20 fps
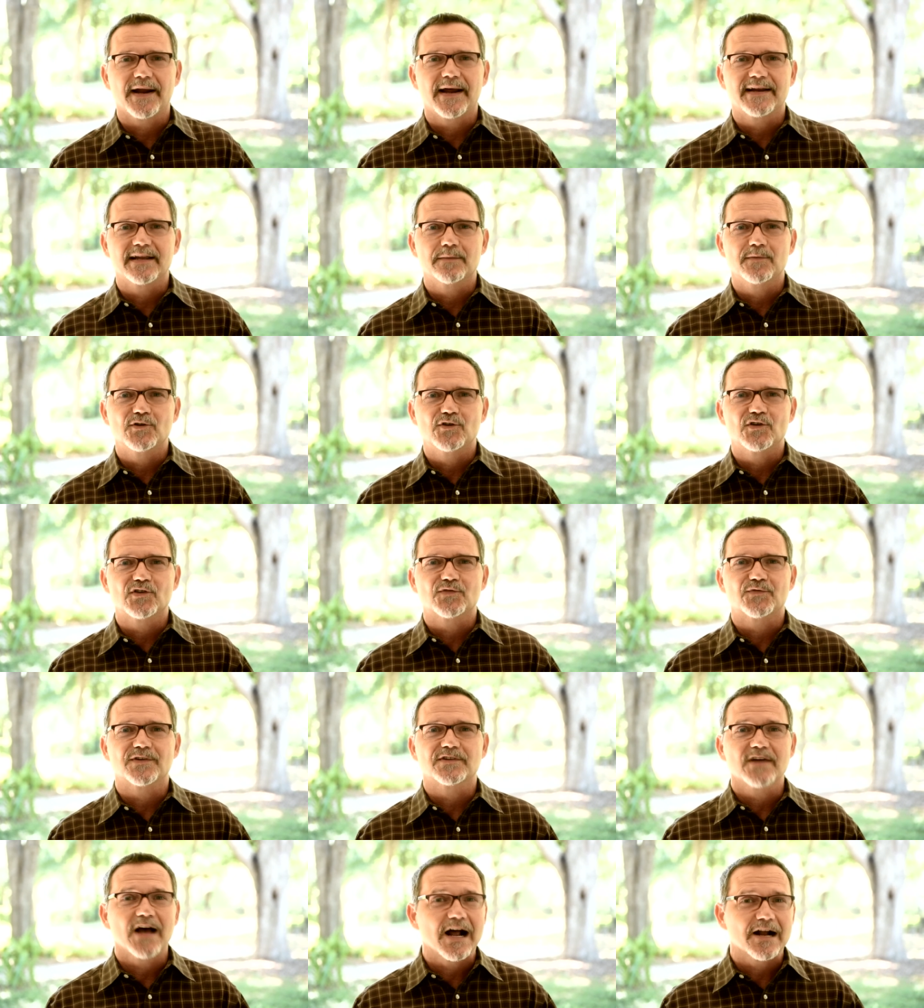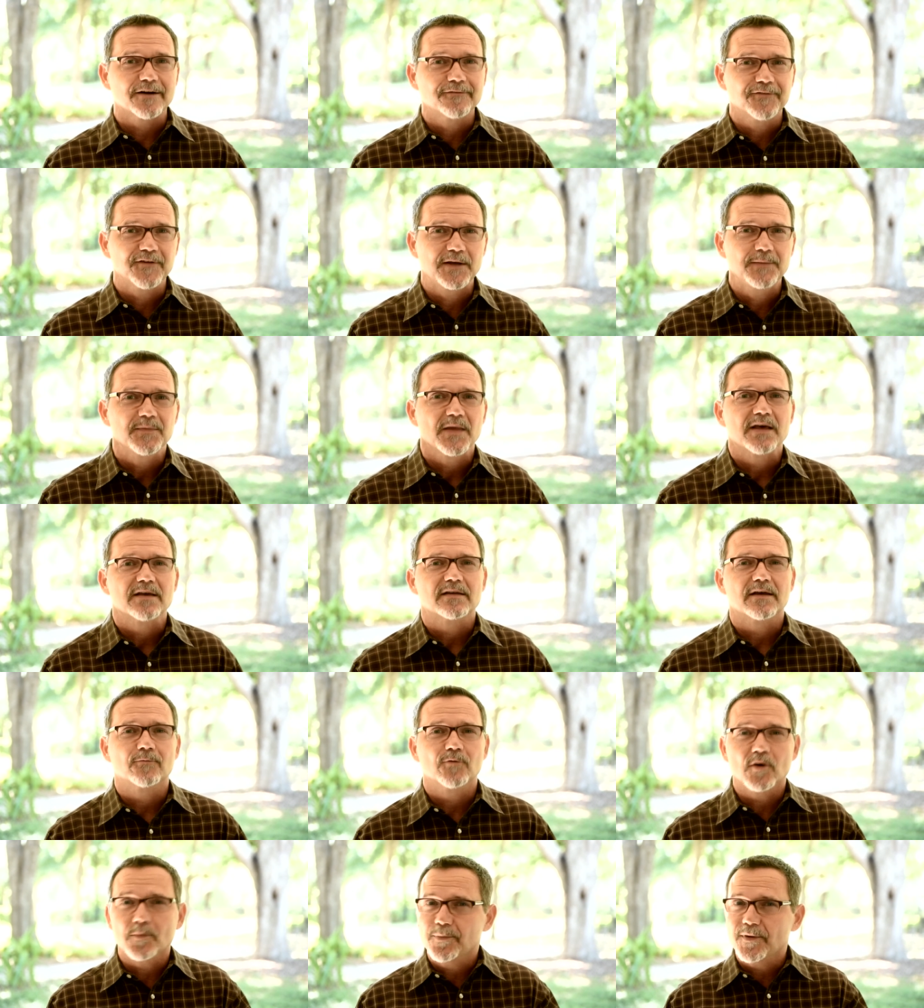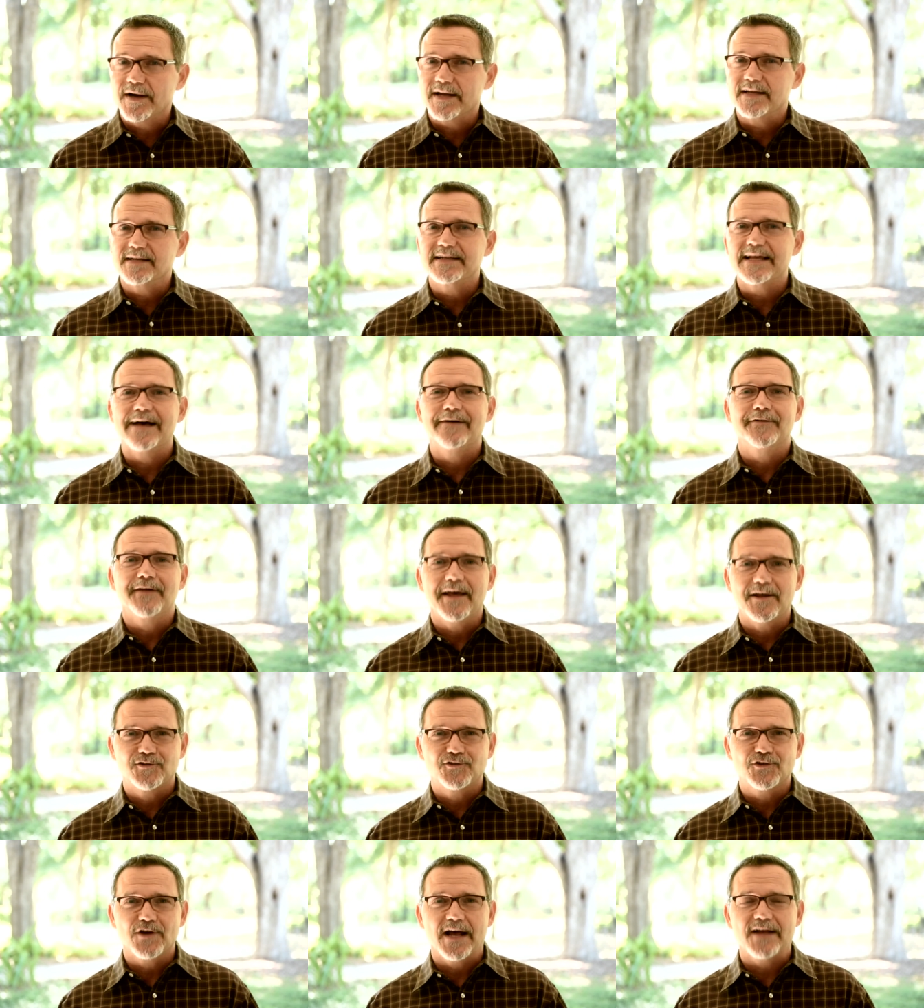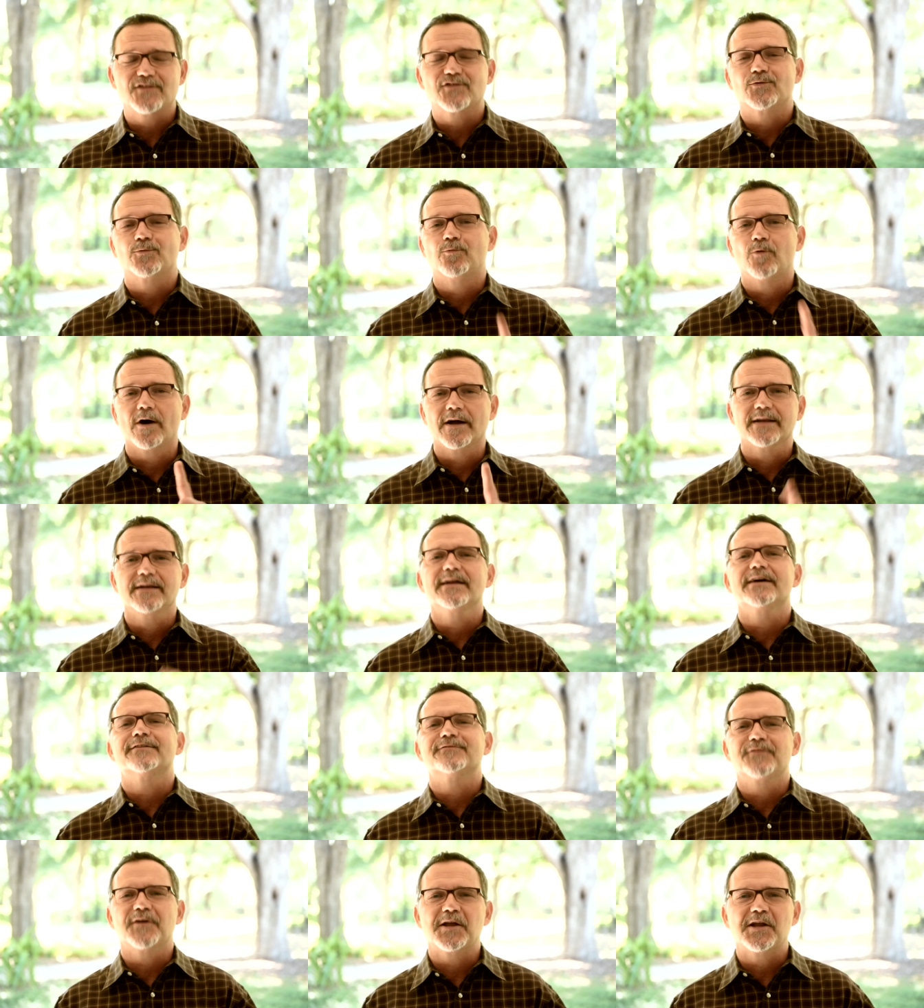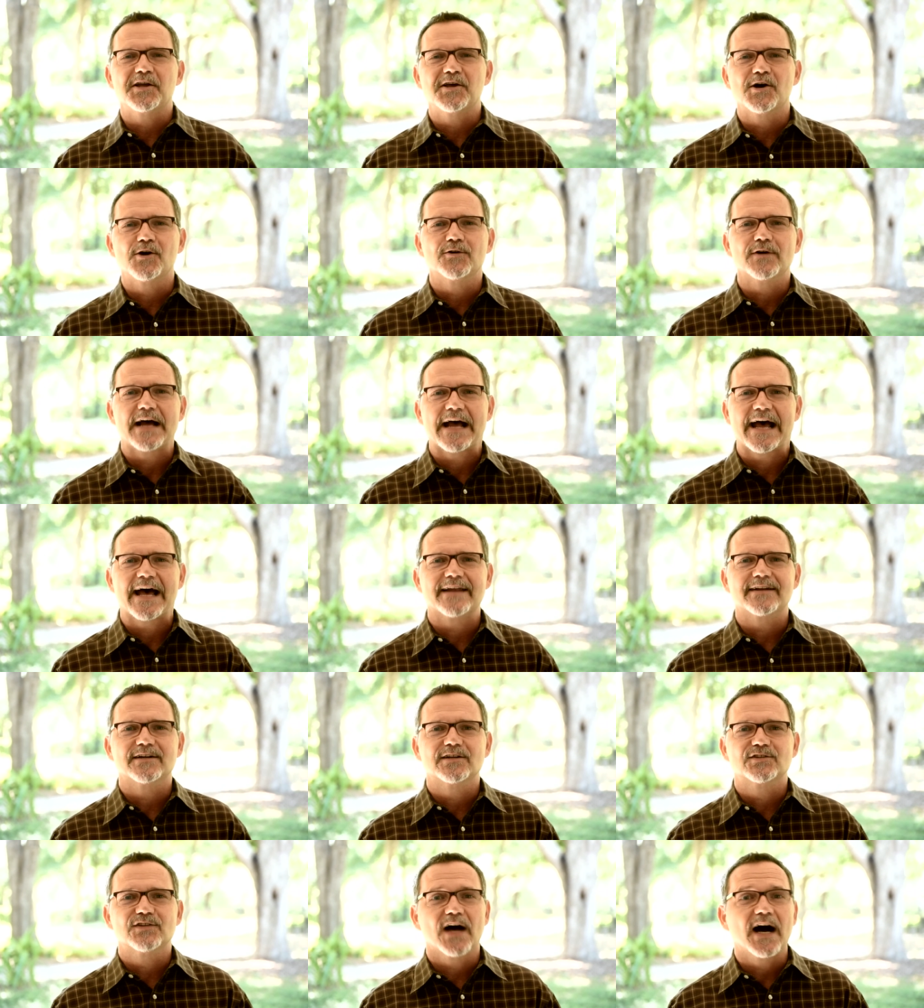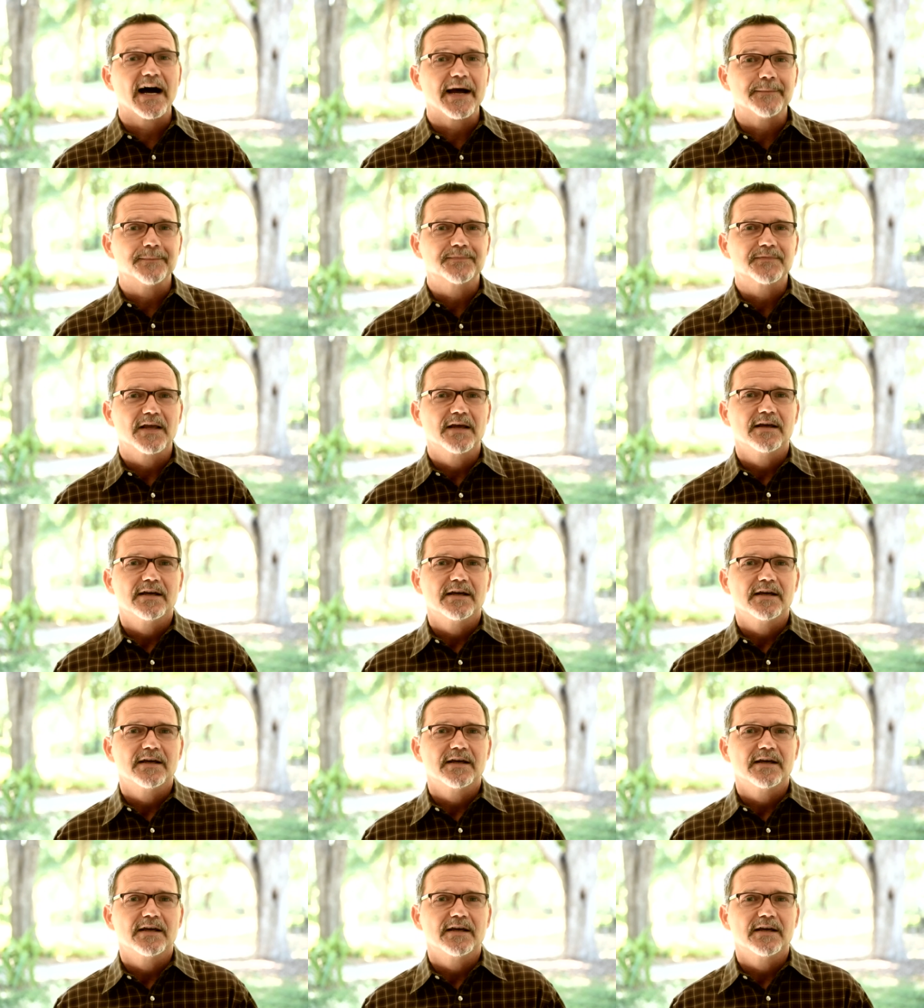Brand Images Photography, and we're breaking down headshots one video at a time.